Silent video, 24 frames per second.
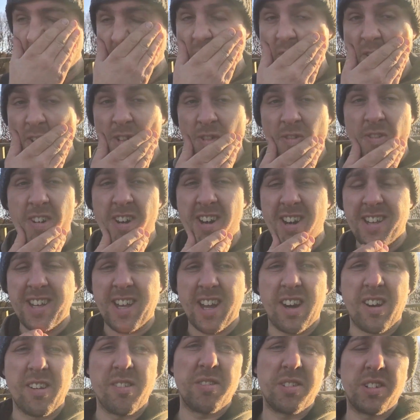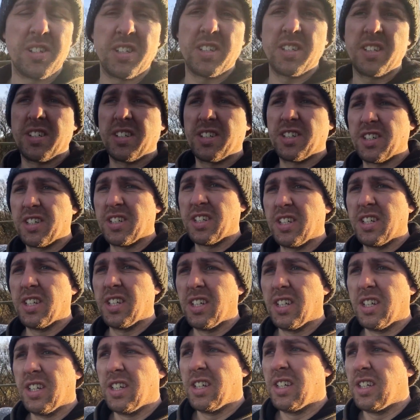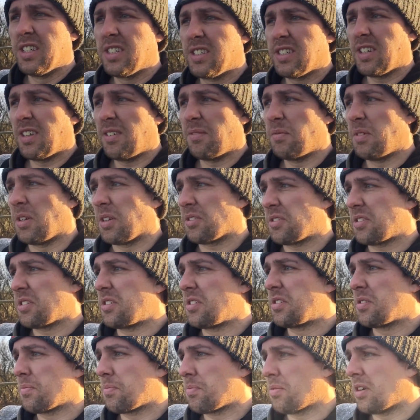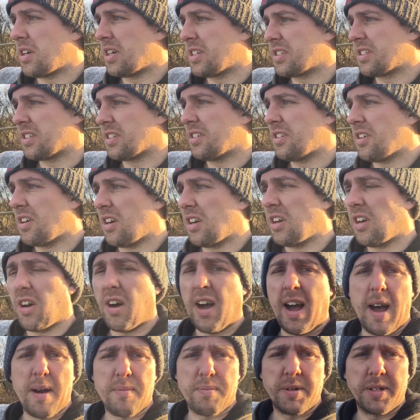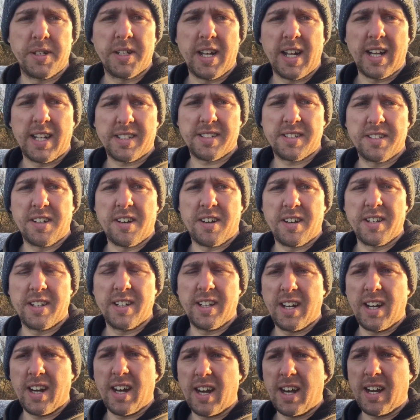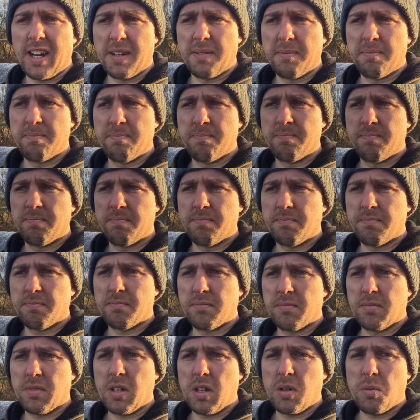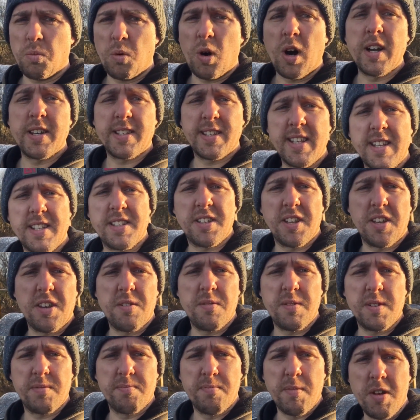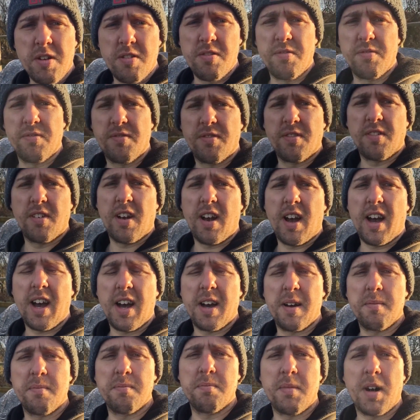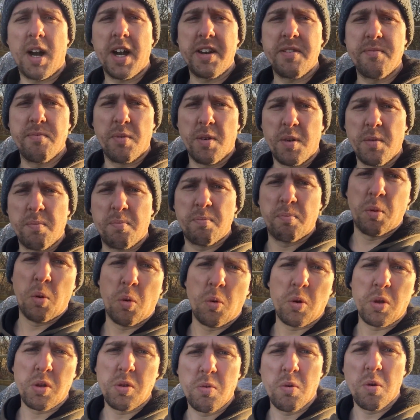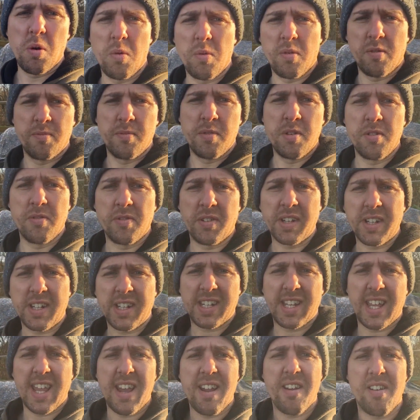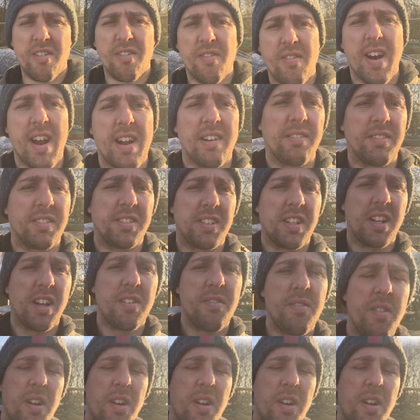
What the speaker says: and it was really cold, so I'm not too surprised that not a lot happened last night. What I did do is move. I didn't want to bore you all with moving gear around, so